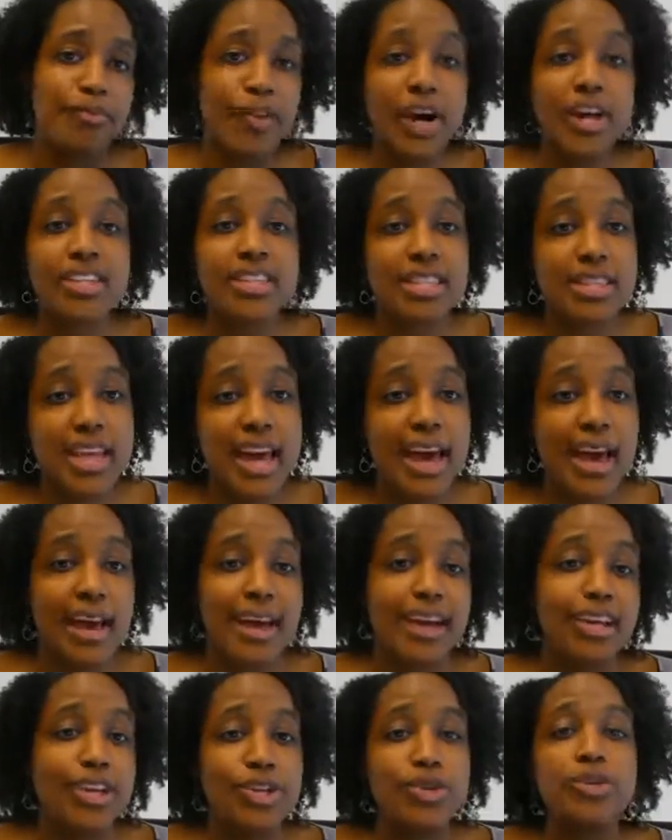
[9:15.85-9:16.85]
First
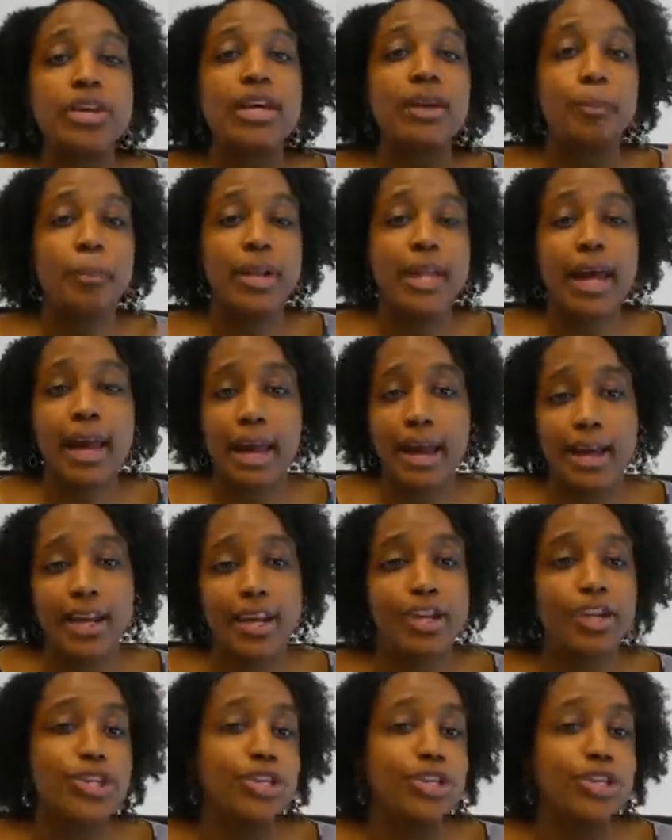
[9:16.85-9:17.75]
thing, you need a plan.